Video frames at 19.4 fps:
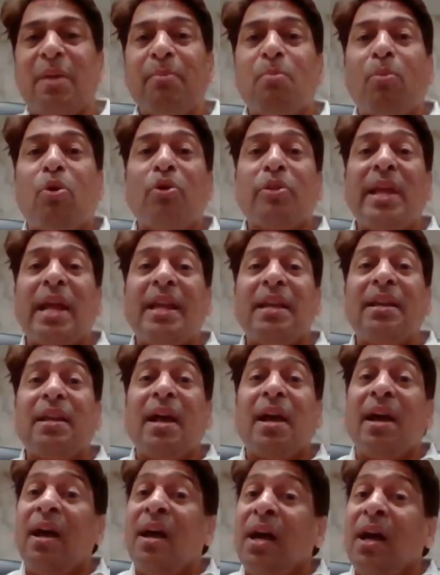there are more
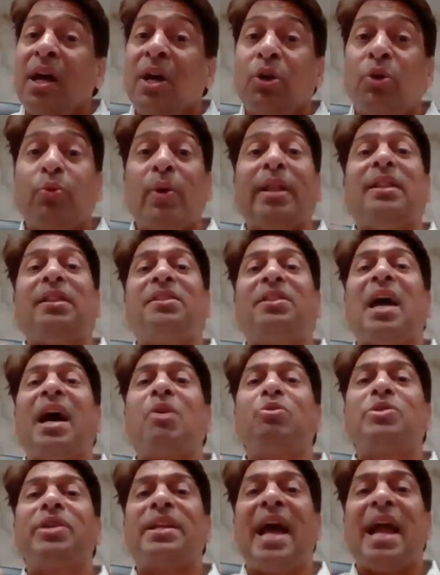than
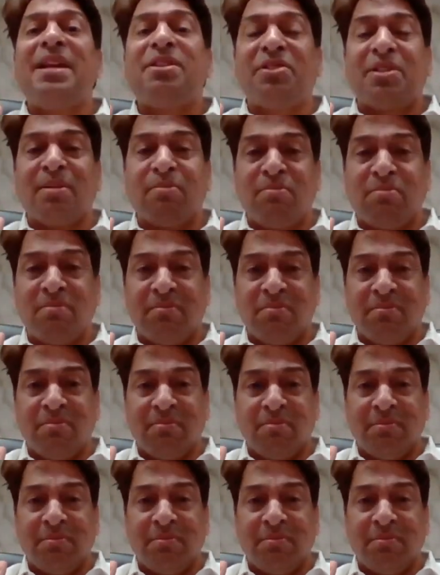12,000 items.